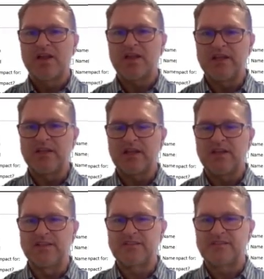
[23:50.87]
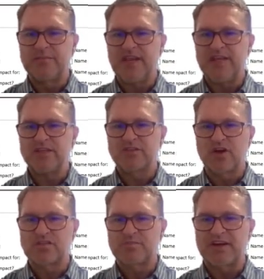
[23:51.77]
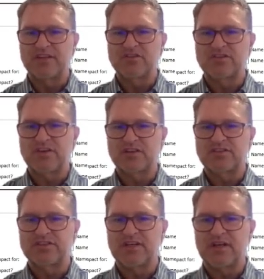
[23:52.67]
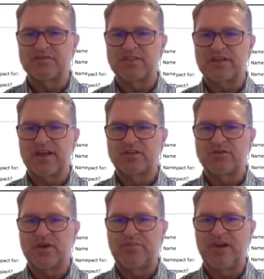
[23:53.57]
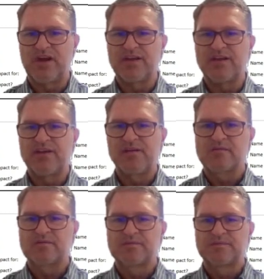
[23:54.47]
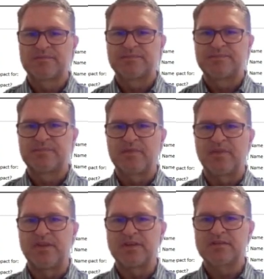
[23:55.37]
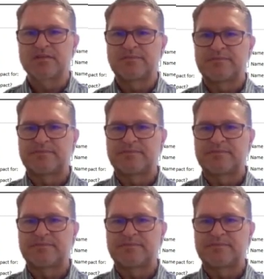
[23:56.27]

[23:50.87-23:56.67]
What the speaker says: In the CBS cost breakdown structure, I'm just going to apply this.